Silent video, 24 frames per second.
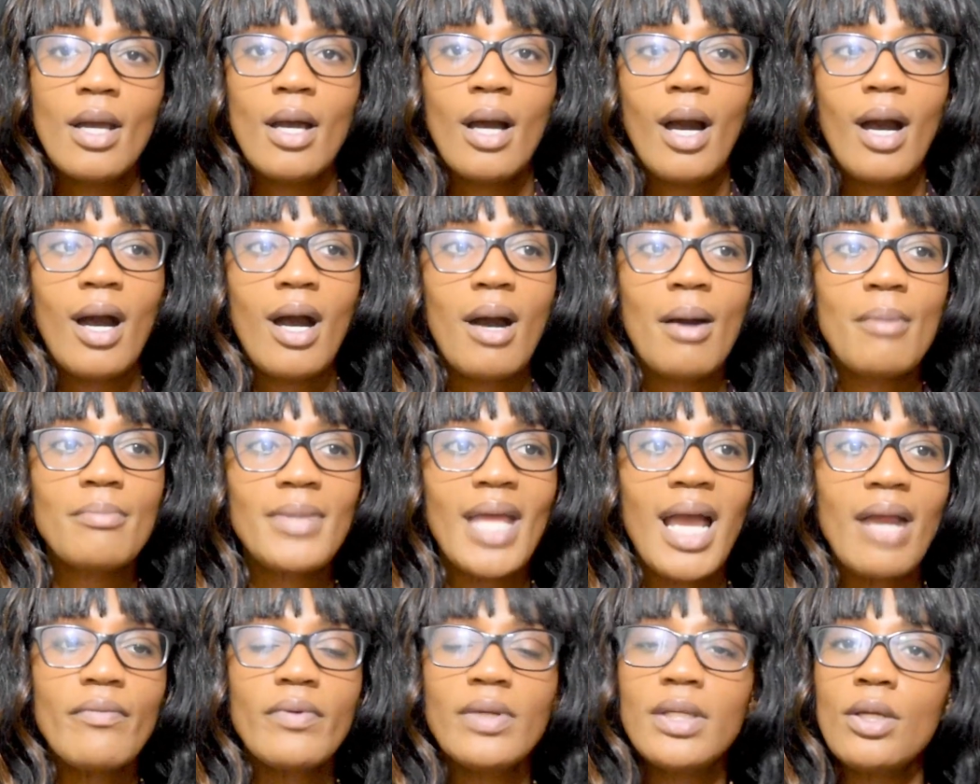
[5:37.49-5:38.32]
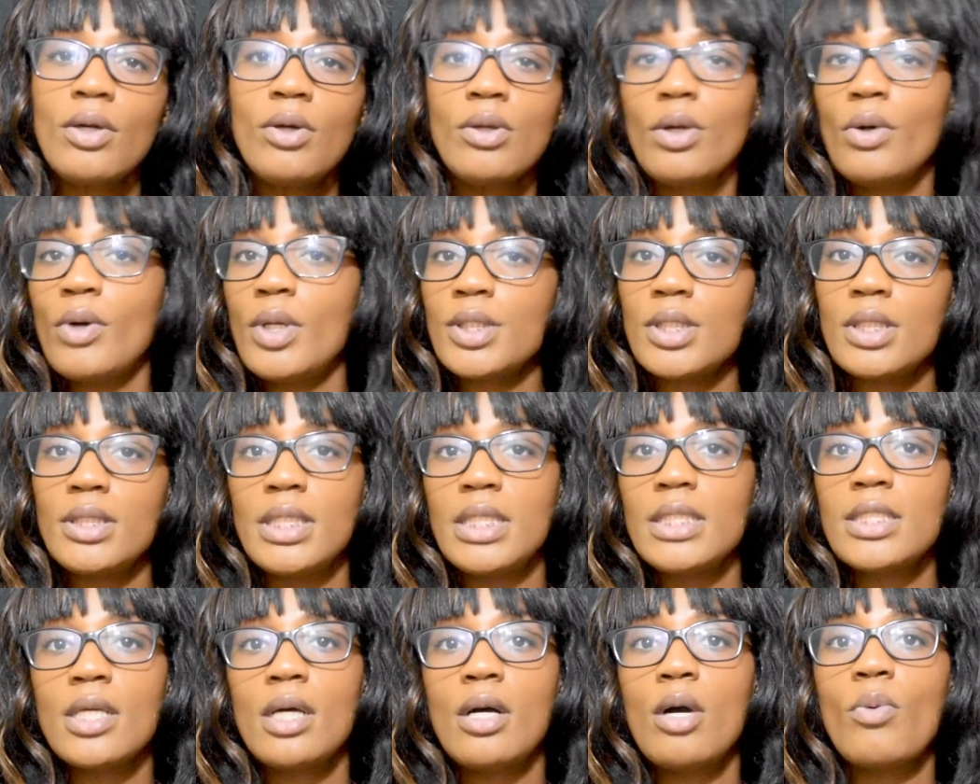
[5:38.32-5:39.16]
Not really going to go into
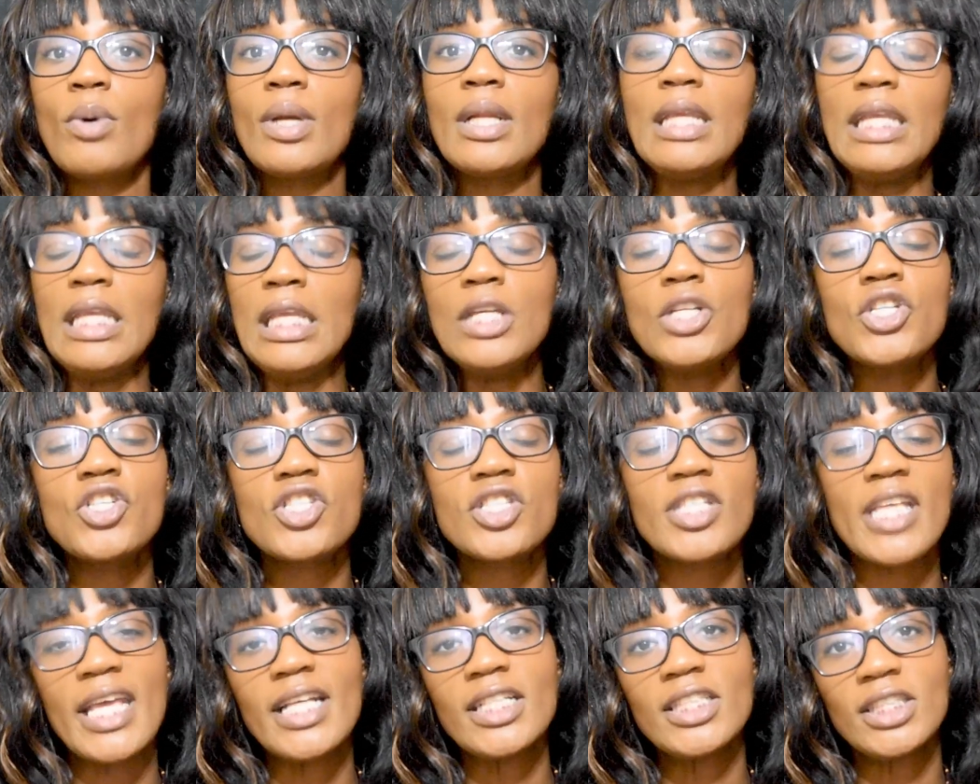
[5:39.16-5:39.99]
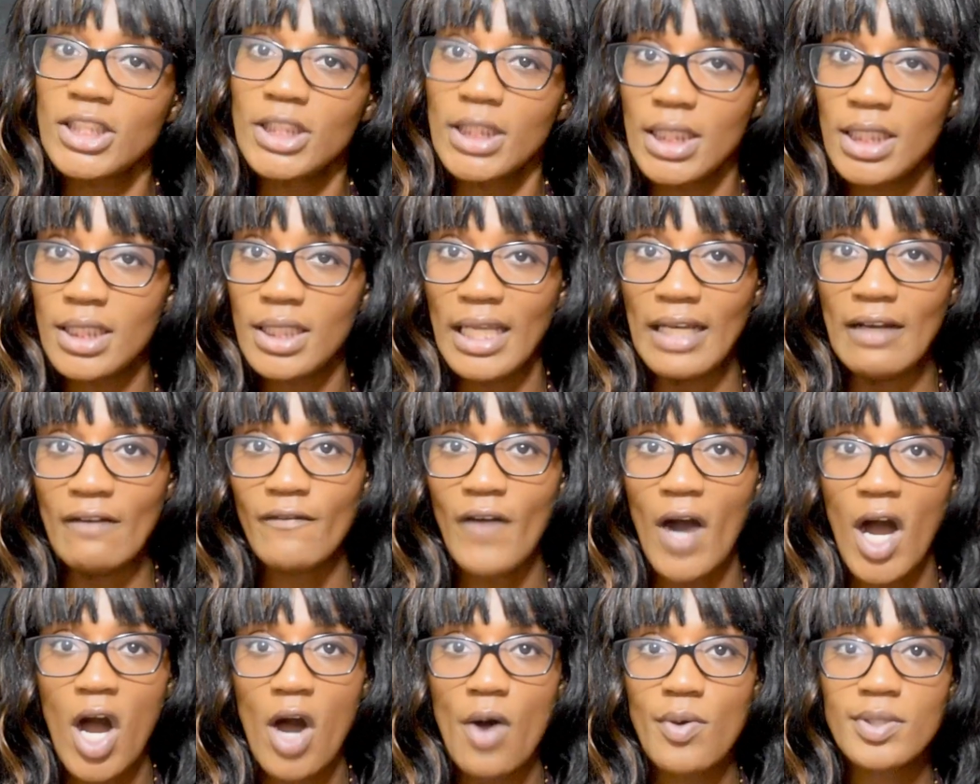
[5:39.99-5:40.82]
detail what each session
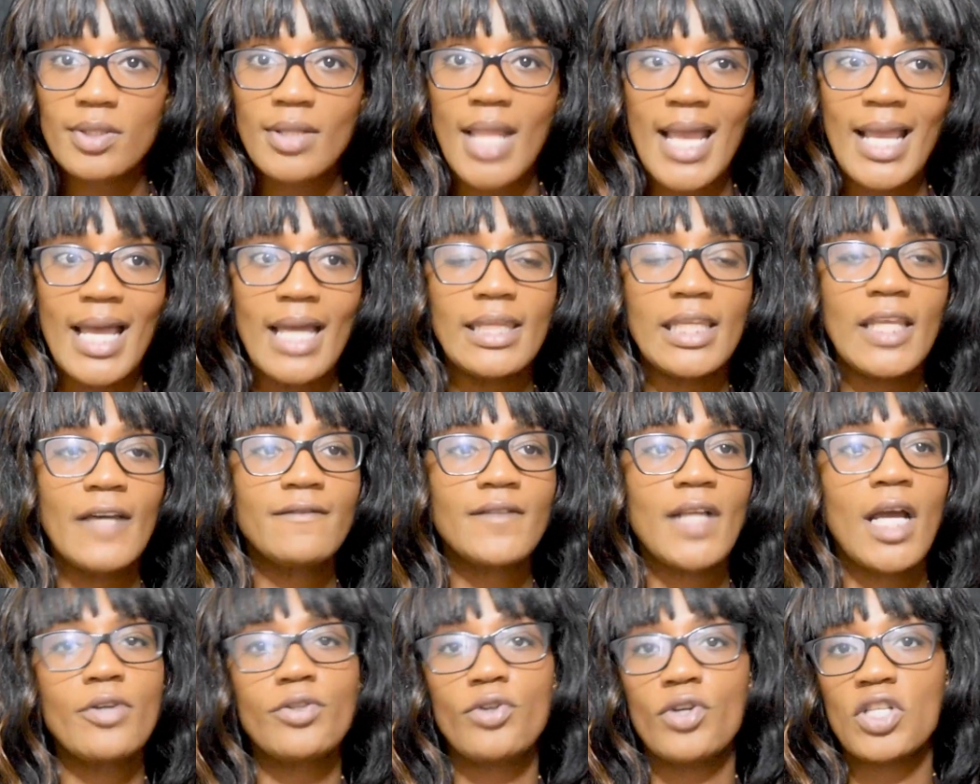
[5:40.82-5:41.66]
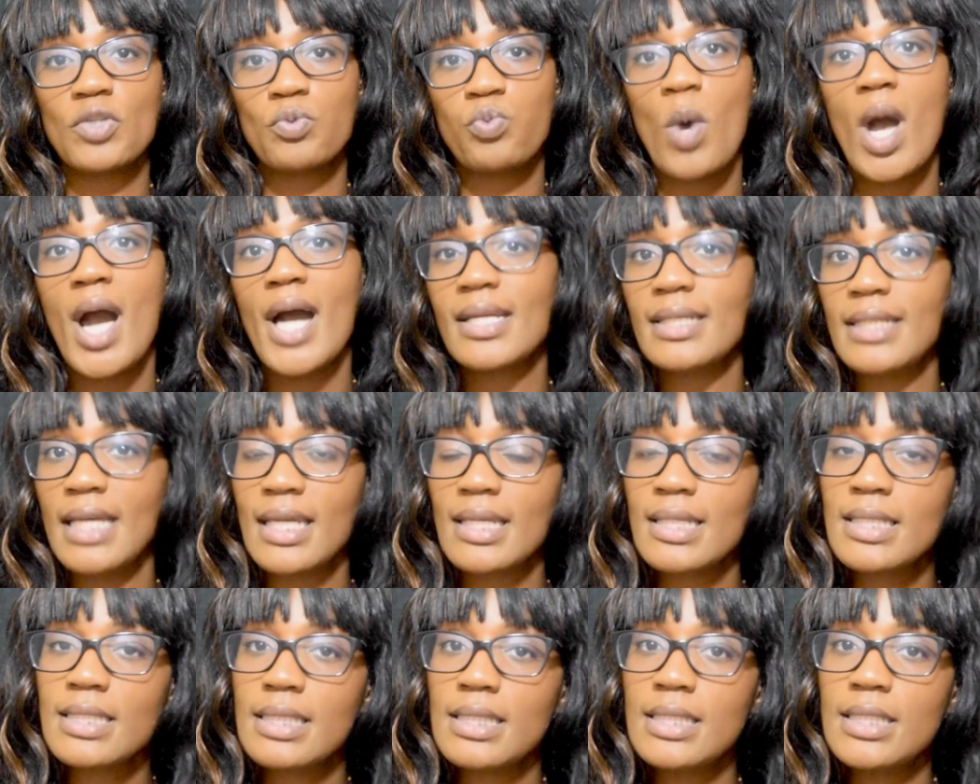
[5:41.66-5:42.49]
involves, like I left out your SWOT
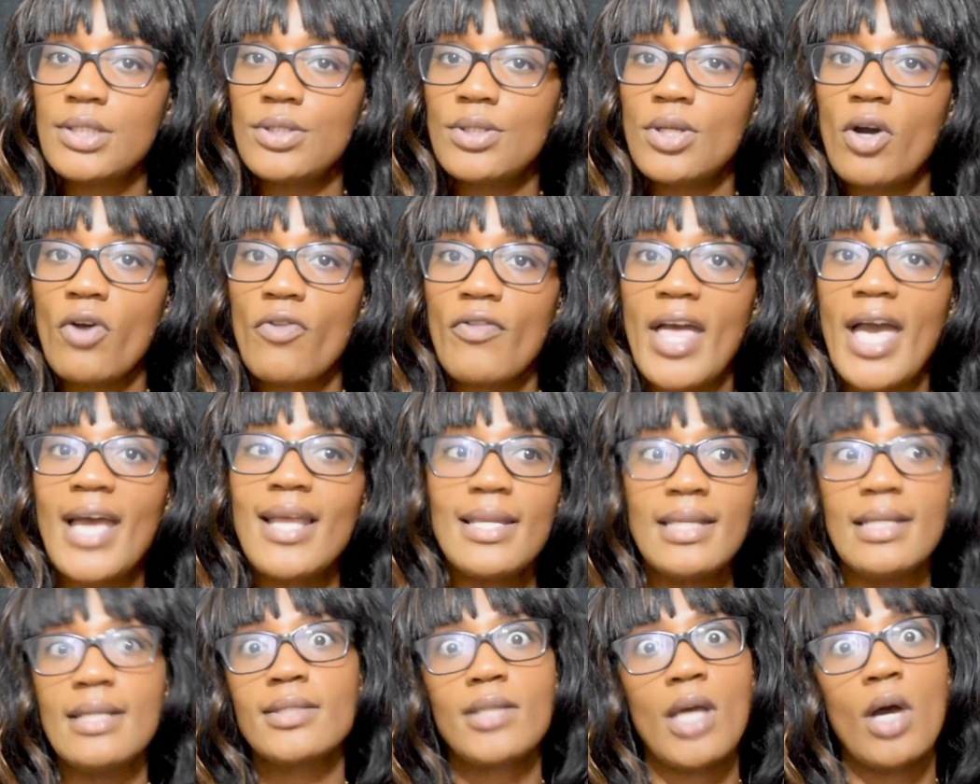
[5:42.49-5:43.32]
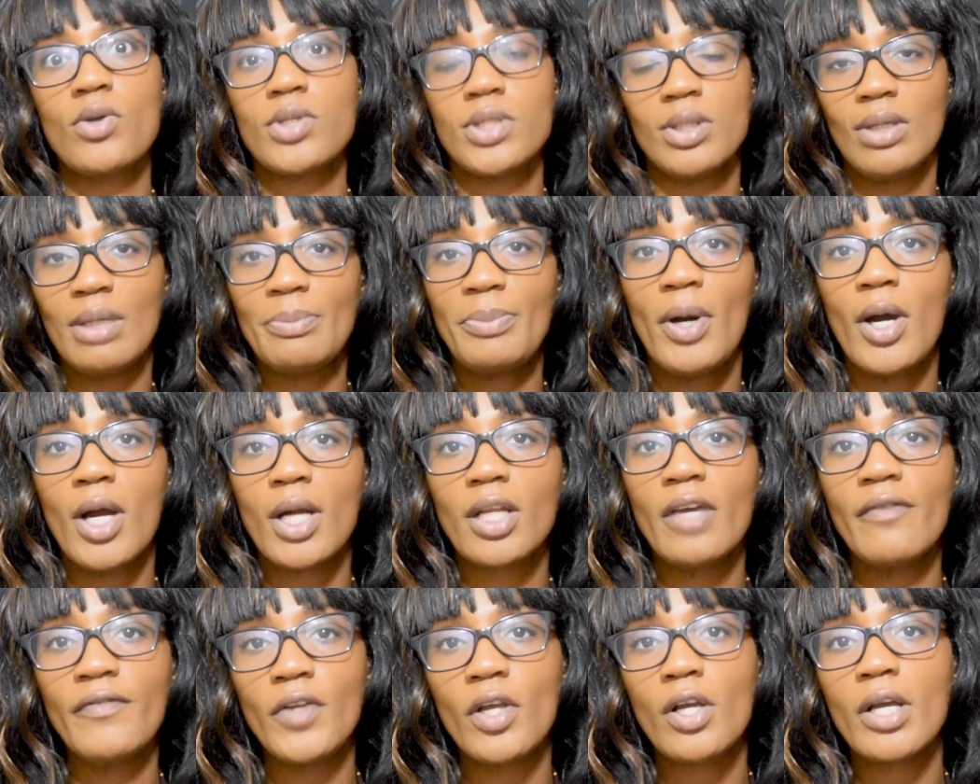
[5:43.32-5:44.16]
analysis. You know, that is also a
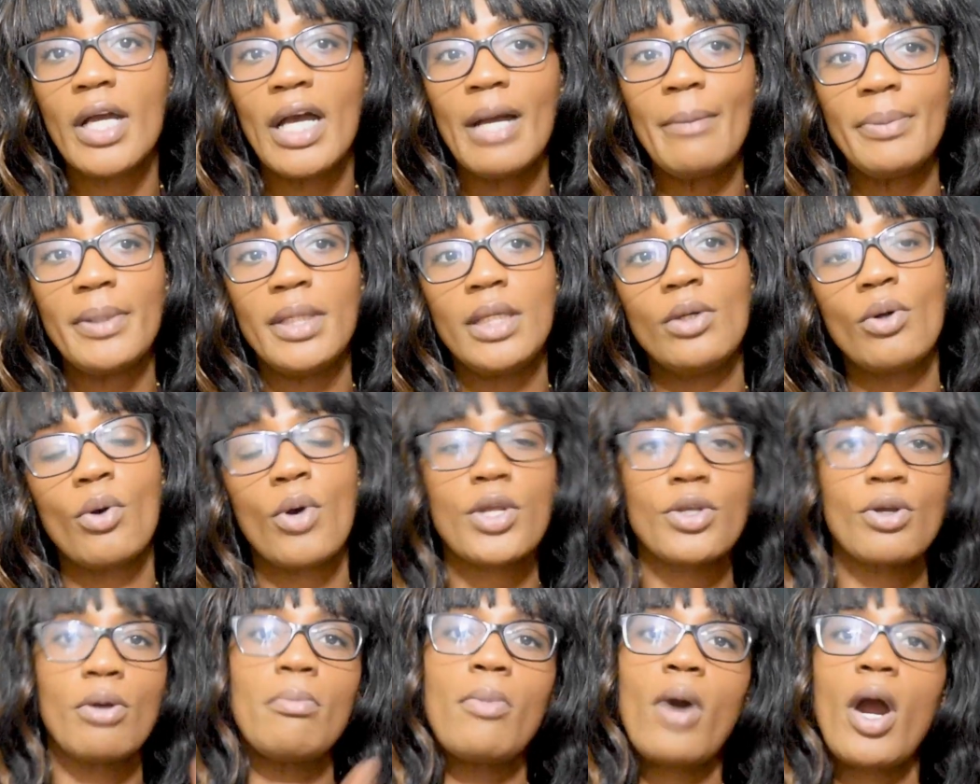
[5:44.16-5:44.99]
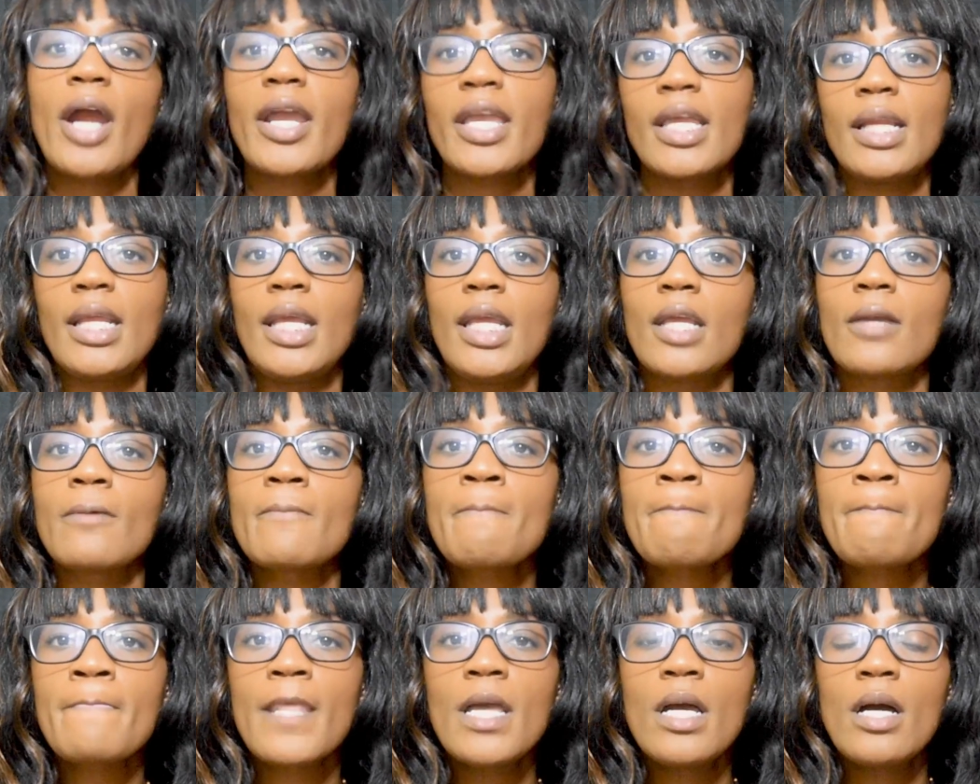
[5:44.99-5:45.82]
part of your company or your marketing
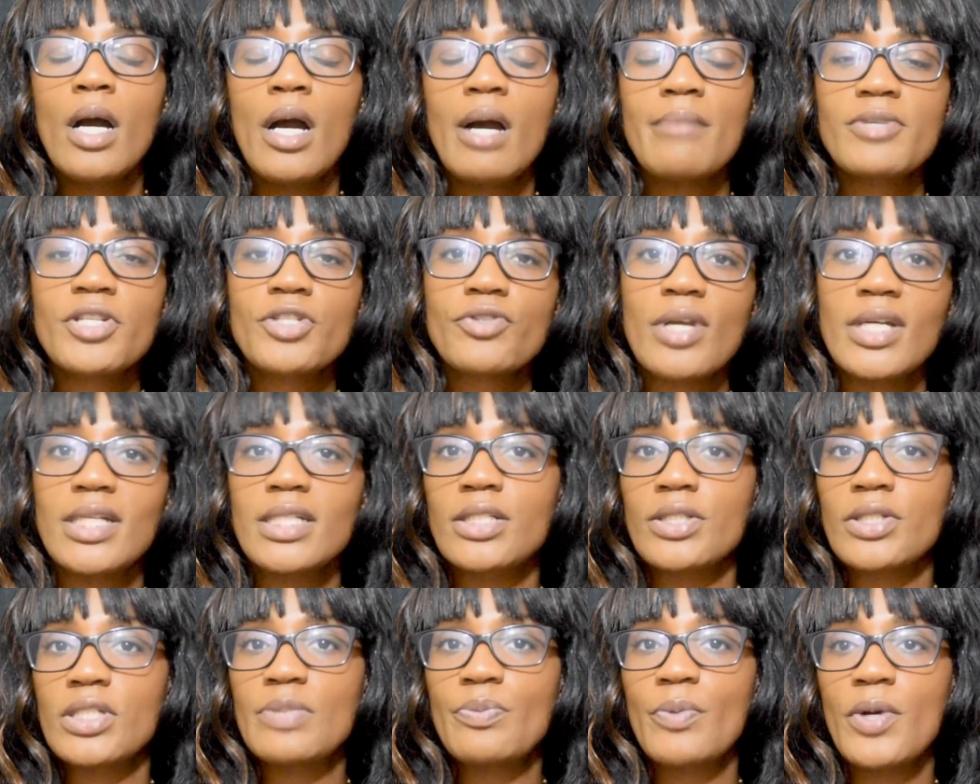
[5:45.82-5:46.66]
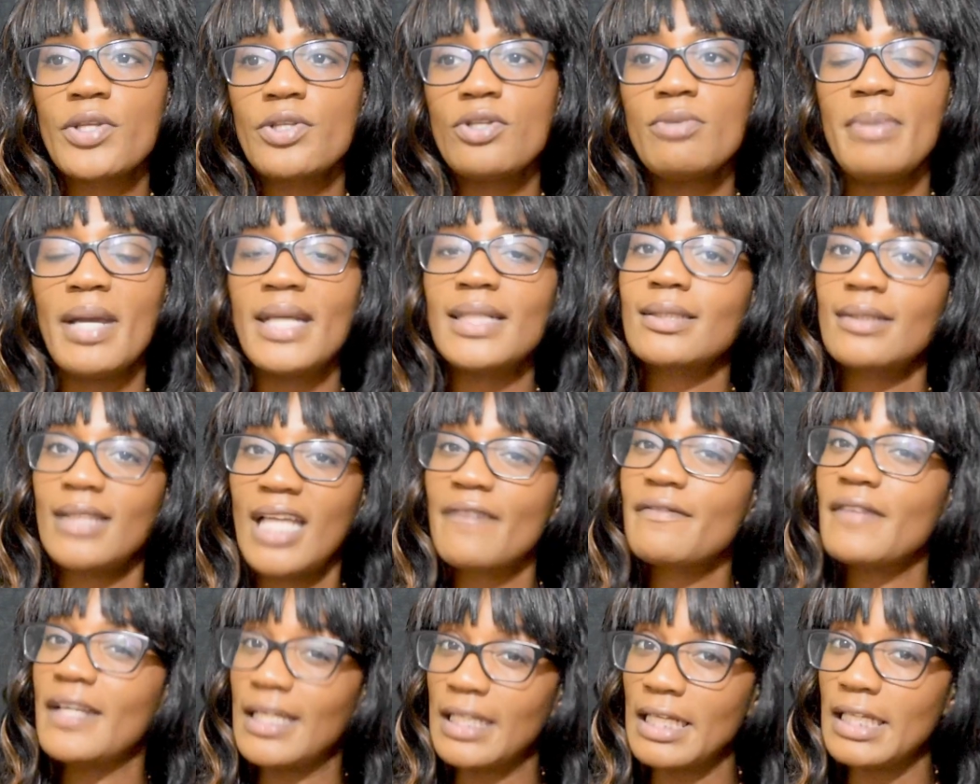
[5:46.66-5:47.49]
strategies, where you basically
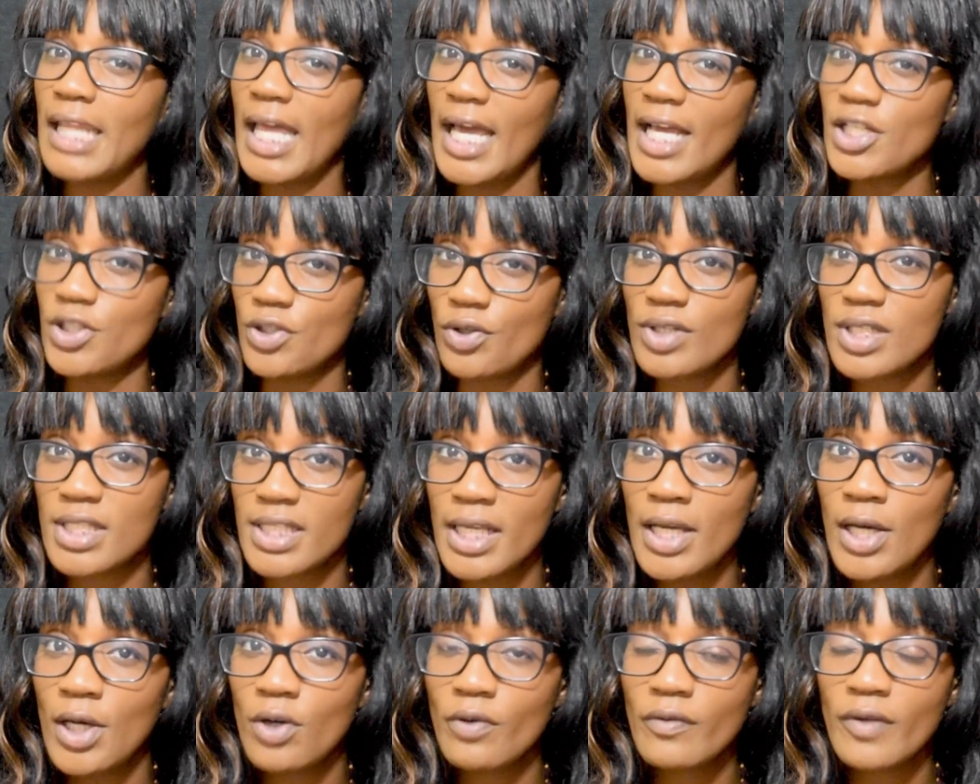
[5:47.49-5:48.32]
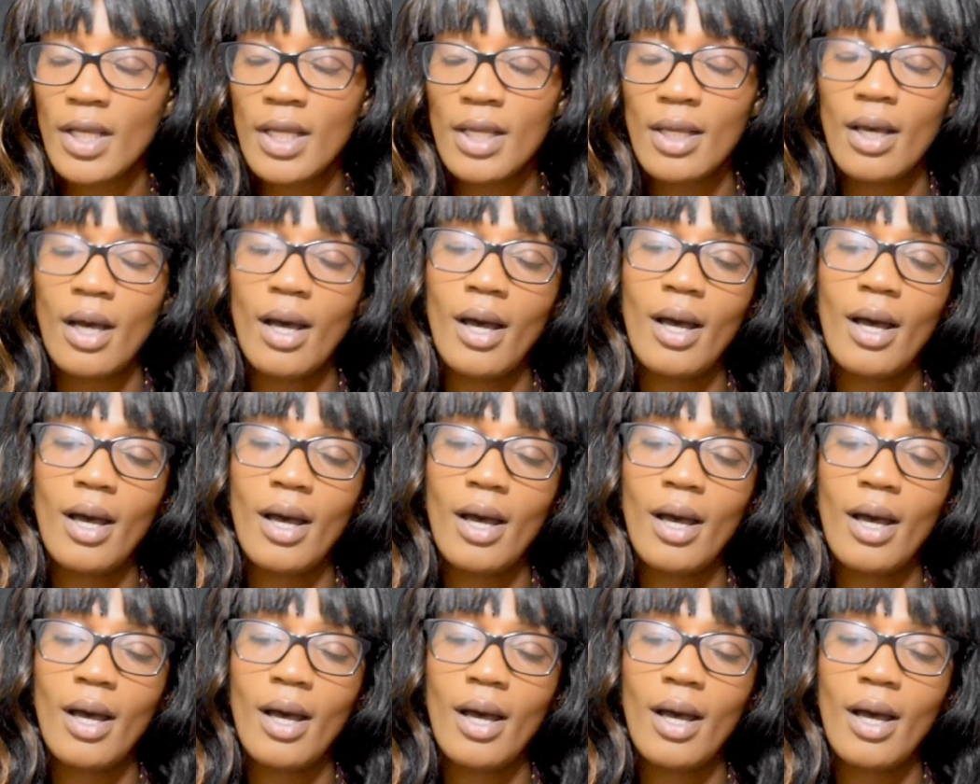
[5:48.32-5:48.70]
have to analyze yourself.